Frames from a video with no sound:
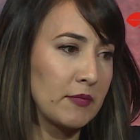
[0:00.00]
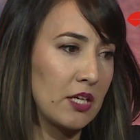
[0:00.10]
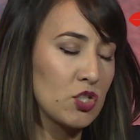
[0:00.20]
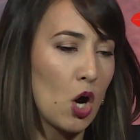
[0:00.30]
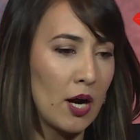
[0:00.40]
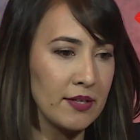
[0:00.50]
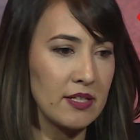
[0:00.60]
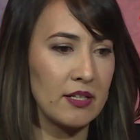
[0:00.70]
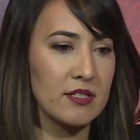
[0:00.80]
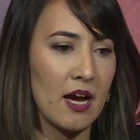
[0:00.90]
taught
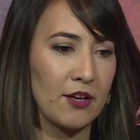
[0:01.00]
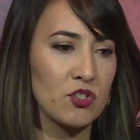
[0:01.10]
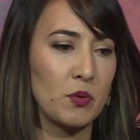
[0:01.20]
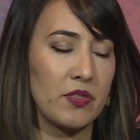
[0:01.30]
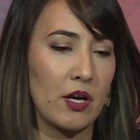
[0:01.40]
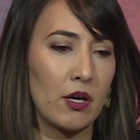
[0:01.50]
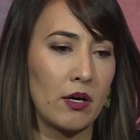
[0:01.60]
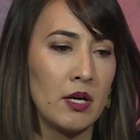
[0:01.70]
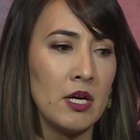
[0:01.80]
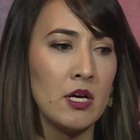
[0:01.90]
and in touch with
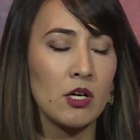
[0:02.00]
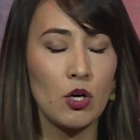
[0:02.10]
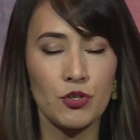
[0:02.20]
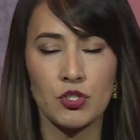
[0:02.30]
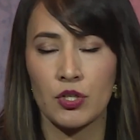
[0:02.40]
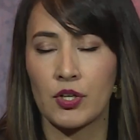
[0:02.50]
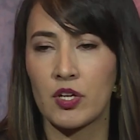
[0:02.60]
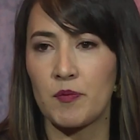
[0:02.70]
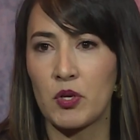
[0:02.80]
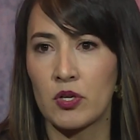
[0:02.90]
their culture, their
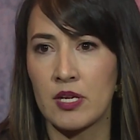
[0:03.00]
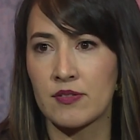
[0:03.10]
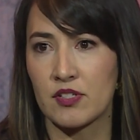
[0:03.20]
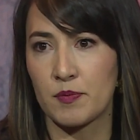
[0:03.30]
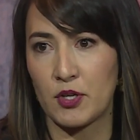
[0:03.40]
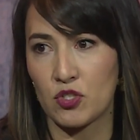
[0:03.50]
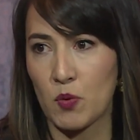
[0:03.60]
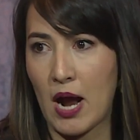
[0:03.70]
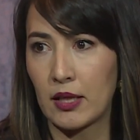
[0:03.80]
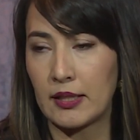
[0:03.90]
communities, their
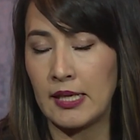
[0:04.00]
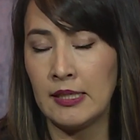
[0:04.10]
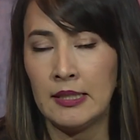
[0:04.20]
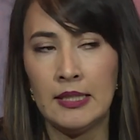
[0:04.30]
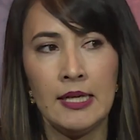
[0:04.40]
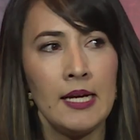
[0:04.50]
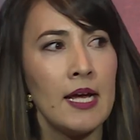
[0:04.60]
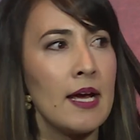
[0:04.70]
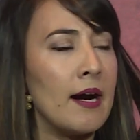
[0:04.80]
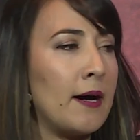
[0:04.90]
spirituality.
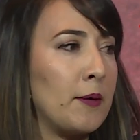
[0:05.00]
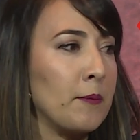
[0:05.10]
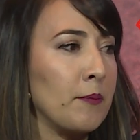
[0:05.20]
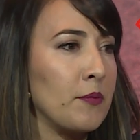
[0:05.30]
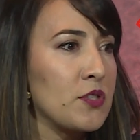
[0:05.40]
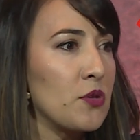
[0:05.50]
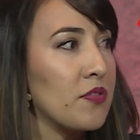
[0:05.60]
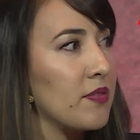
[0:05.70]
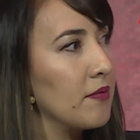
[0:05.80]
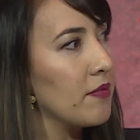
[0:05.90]
So
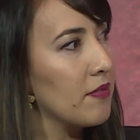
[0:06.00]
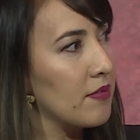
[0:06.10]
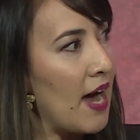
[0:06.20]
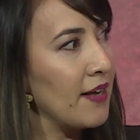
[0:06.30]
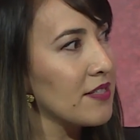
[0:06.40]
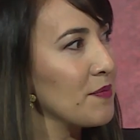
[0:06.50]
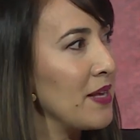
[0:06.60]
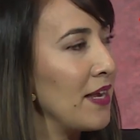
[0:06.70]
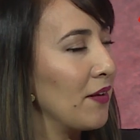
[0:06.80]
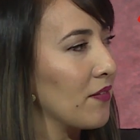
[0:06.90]
that, to
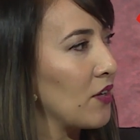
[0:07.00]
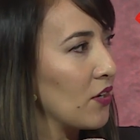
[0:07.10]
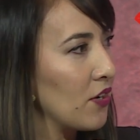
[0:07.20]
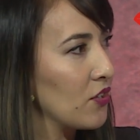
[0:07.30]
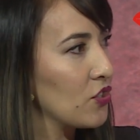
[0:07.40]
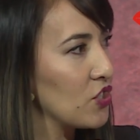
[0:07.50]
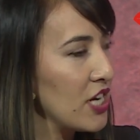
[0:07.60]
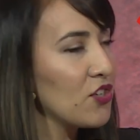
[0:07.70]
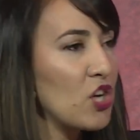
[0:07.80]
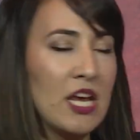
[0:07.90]
me,
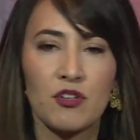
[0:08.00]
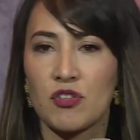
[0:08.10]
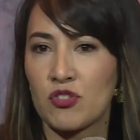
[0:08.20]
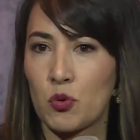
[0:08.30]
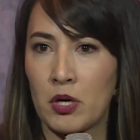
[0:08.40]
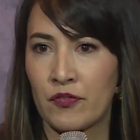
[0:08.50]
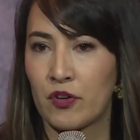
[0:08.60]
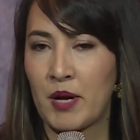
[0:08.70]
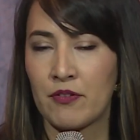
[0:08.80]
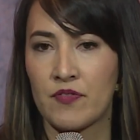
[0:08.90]
she changed the story
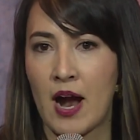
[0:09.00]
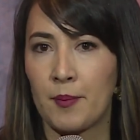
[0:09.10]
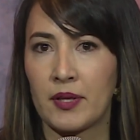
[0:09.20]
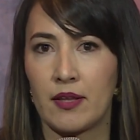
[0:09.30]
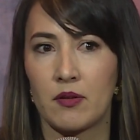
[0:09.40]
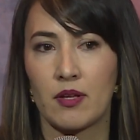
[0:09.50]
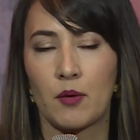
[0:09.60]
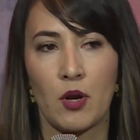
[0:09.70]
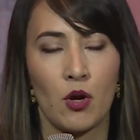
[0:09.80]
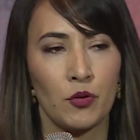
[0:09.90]
for my family.
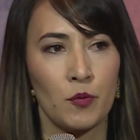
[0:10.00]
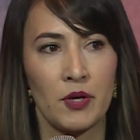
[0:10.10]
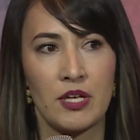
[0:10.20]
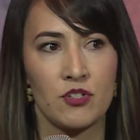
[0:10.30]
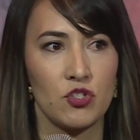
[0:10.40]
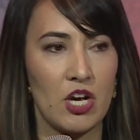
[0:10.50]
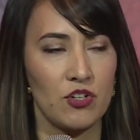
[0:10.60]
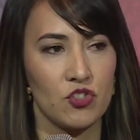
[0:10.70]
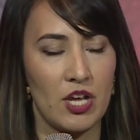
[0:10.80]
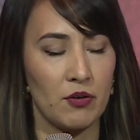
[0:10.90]
We all know about the
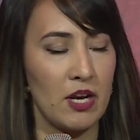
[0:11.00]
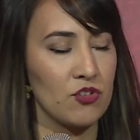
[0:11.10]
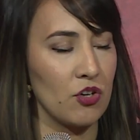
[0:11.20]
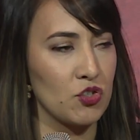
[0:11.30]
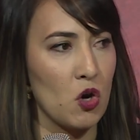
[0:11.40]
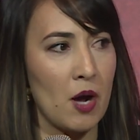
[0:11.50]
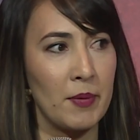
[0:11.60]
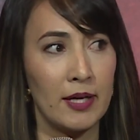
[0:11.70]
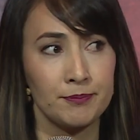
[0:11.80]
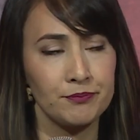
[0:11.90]
intergenerational
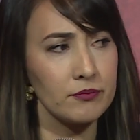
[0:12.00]
trauma.